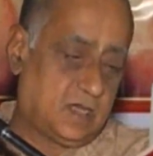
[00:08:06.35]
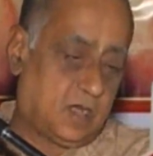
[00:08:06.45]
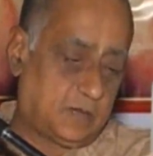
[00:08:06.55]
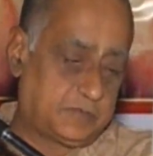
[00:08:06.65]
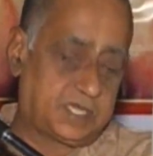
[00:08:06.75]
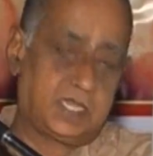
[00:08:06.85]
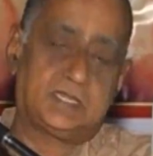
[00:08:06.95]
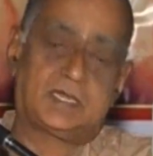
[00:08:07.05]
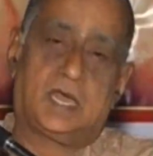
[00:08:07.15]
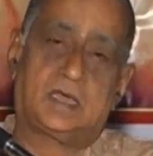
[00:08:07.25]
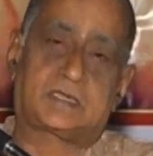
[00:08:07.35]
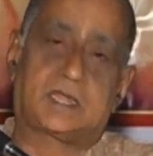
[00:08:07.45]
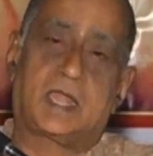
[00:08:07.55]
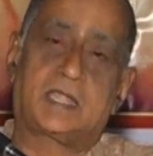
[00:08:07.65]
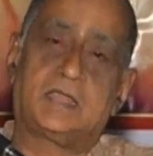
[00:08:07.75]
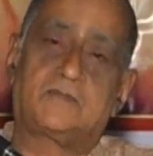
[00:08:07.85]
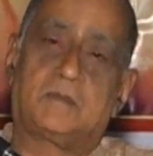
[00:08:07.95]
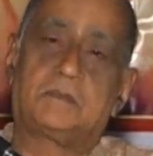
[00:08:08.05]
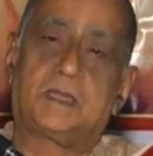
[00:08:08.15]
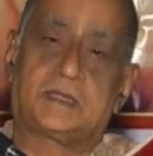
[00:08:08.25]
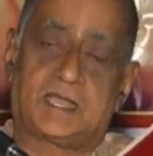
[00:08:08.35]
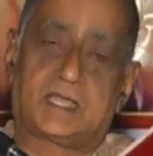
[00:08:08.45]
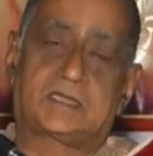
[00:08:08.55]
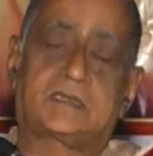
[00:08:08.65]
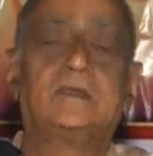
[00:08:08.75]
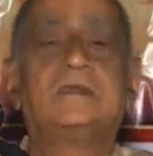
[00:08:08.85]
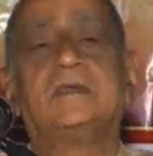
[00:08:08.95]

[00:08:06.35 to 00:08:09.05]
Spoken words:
of the Gita, starting from the text